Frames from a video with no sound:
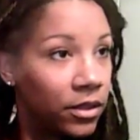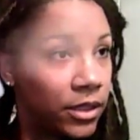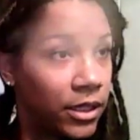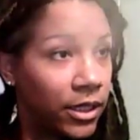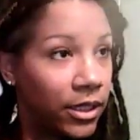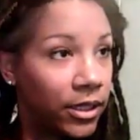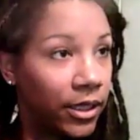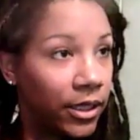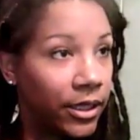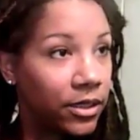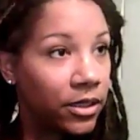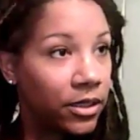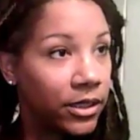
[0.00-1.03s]
Get a
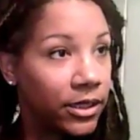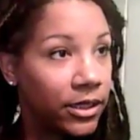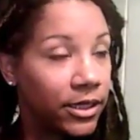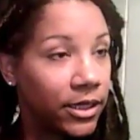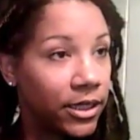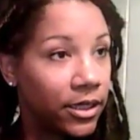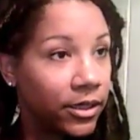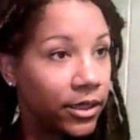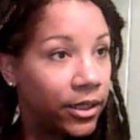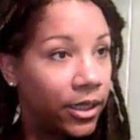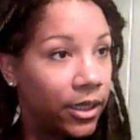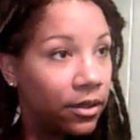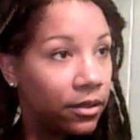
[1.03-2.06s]
nice good seal in
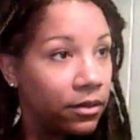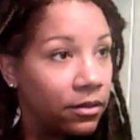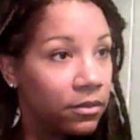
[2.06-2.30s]
there.